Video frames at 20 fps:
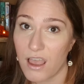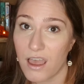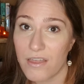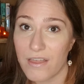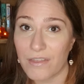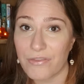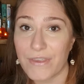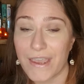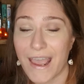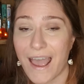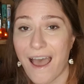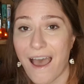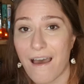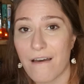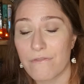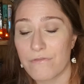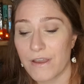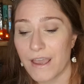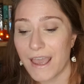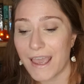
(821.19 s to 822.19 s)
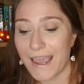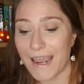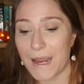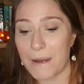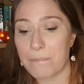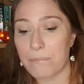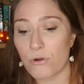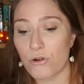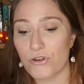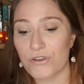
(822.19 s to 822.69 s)
That they have a
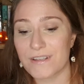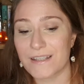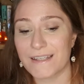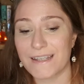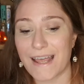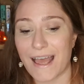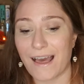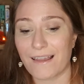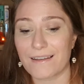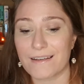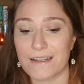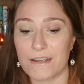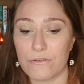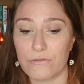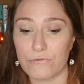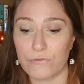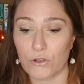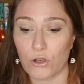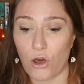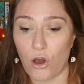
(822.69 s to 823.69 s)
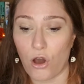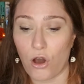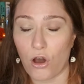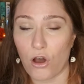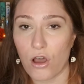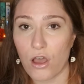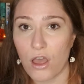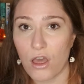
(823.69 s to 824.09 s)
personality flaw.